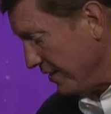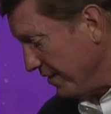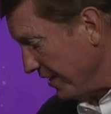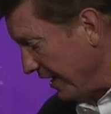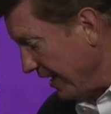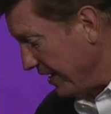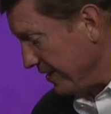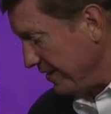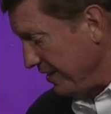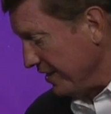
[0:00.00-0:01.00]

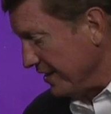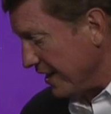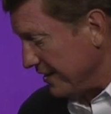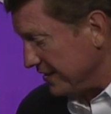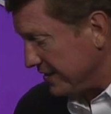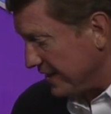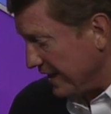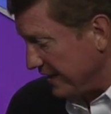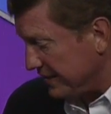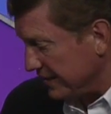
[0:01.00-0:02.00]
that the United
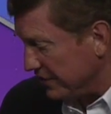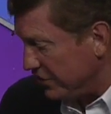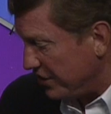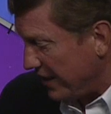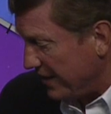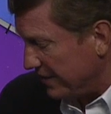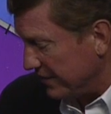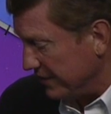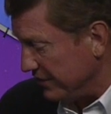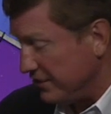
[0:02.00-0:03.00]
States is
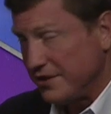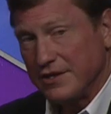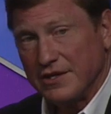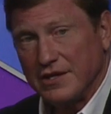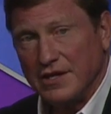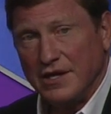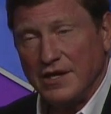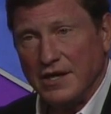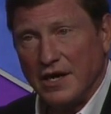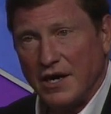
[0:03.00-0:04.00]
challenged
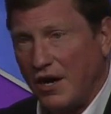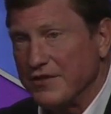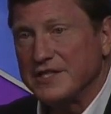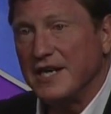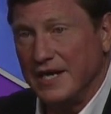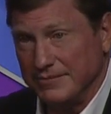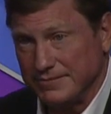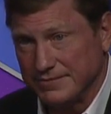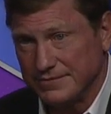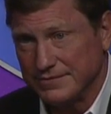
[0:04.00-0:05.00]
all the time
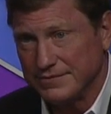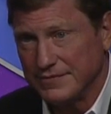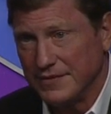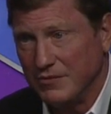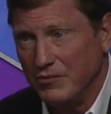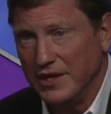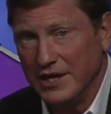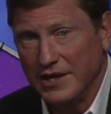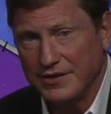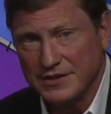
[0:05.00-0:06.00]

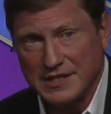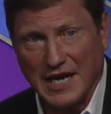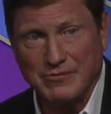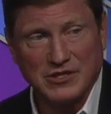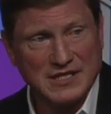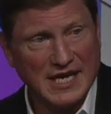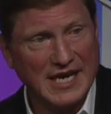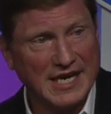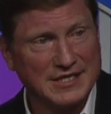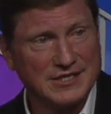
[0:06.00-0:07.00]
with cyber
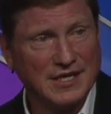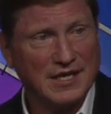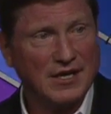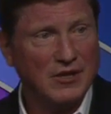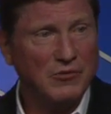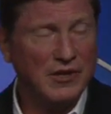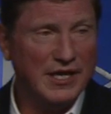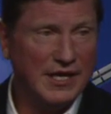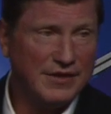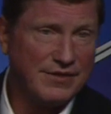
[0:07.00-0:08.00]
attacks,
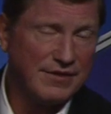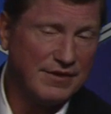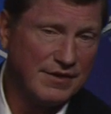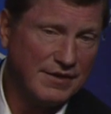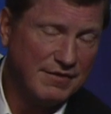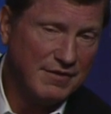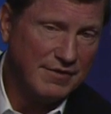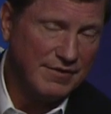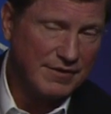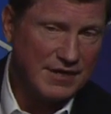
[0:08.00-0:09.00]
with
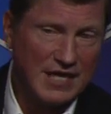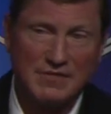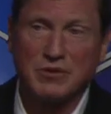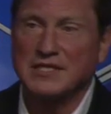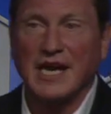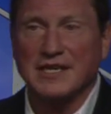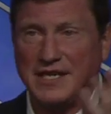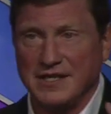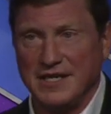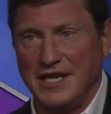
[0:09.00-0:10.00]
kind of
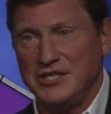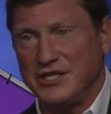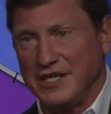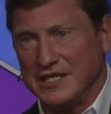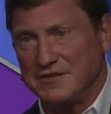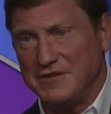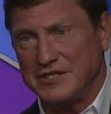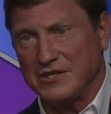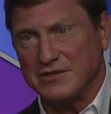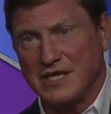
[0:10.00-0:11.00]
protecting the nation against
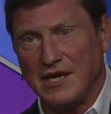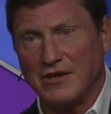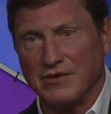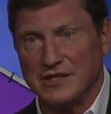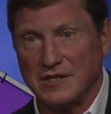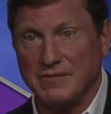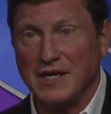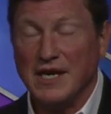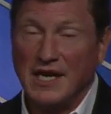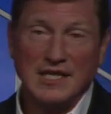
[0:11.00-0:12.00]
physical terrorism,
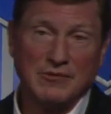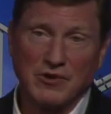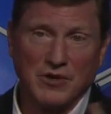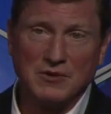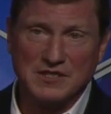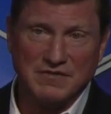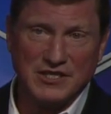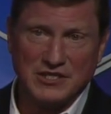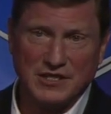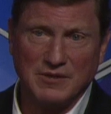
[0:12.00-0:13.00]
and then we're always
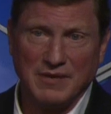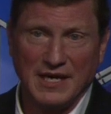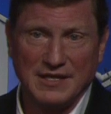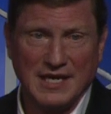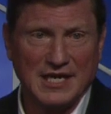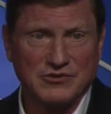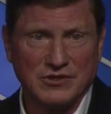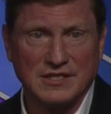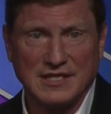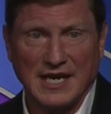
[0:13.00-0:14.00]
vigilant about
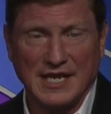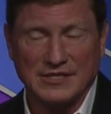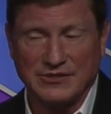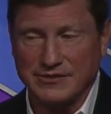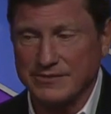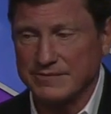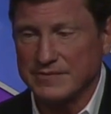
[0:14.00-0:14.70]
natural disasters.